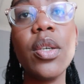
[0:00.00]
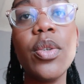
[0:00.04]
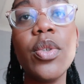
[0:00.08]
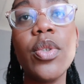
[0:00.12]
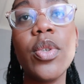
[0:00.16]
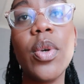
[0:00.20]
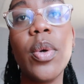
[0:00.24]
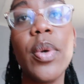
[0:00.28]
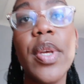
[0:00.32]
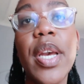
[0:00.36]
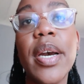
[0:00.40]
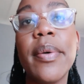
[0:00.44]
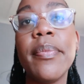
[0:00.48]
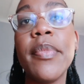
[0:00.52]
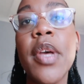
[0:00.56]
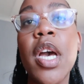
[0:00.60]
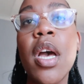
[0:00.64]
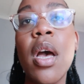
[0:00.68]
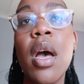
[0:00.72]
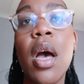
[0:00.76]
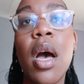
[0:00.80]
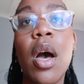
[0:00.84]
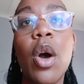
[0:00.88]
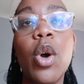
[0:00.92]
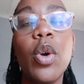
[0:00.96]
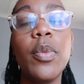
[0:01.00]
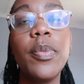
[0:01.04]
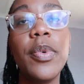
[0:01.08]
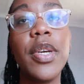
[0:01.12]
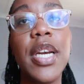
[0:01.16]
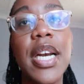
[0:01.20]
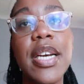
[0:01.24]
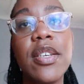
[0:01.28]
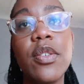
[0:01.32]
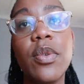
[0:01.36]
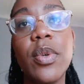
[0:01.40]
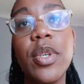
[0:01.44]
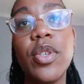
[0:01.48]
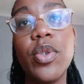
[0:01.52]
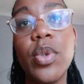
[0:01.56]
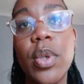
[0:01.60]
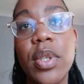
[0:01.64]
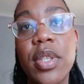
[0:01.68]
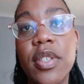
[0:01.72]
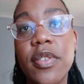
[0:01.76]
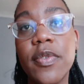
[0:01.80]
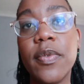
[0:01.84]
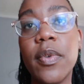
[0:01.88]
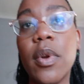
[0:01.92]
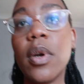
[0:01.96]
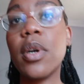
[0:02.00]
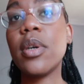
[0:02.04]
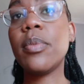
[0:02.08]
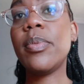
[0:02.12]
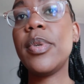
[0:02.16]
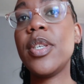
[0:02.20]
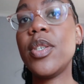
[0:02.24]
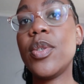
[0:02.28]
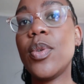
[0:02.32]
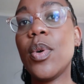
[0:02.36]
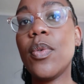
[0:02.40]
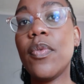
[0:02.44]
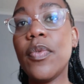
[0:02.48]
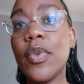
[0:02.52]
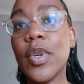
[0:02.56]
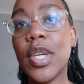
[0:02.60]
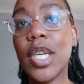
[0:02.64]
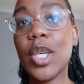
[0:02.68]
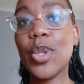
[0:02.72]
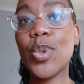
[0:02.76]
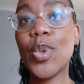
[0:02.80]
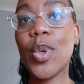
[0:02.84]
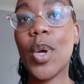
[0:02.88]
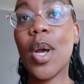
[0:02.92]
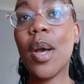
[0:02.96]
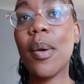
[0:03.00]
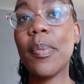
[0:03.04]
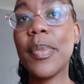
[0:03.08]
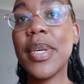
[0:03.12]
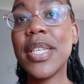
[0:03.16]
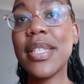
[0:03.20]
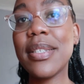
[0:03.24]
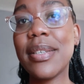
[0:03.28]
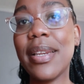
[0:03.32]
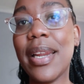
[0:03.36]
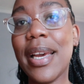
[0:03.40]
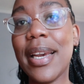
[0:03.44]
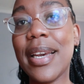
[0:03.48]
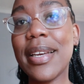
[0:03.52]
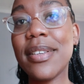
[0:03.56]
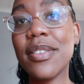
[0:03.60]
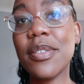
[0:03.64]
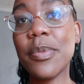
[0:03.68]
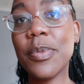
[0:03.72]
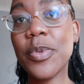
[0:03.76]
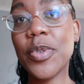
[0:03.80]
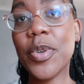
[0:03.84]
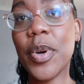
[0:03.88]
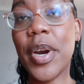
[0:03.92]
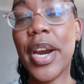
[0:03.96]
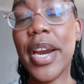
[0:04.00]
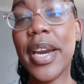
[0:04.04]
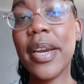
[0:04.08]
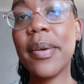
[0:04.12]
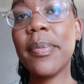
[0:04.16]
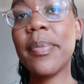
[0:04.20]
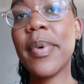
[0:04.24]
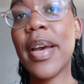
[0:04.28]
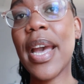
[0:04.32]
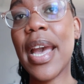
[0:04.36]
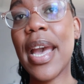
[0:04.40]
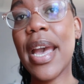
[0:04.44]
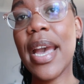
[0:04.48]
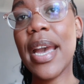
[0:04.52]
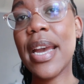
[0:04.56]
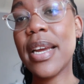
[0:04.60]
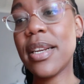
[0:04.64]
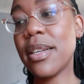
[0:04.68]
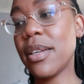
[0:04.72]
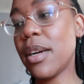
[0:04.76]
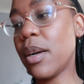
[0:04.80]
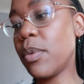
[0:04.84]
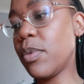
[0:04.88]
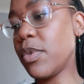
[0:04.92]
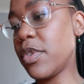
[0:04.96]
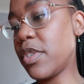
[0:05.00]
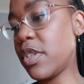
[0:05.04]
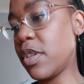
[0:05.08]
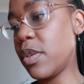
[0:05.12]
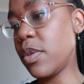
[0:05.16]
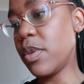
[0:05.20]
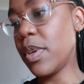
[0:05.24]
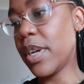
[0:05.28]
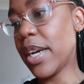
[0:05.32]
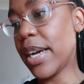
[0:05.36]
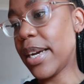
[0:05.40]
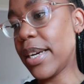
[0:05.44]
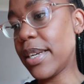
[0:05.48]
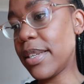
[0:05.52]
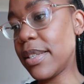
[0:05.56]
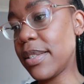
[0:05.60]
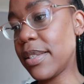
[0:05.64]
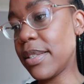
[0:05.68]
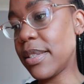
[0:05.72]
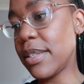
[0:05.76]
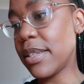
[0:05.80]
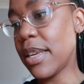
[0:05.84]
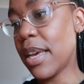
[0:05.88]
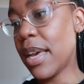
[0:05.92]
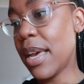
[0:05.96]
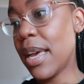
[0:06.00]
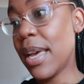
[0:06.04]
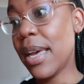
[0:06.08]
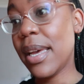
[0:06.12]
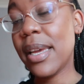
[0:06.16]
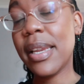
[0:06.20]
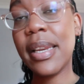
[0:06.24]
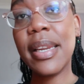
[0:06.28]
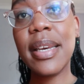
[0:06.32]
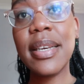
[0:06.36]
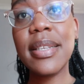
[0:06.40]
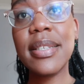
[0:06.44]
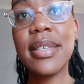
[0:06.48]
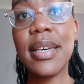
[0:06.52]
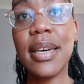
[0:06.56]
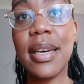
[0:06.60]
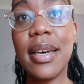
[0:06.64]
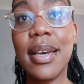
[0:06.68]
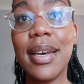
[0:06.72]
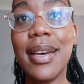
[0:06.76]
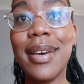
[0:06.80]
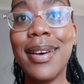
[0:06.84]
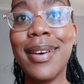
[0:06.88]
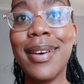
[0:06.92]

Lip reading: So yeah, I hope you guys do enjoy this vlog. Please don't forget to comment, like, and subscribe, and I will see you guys later.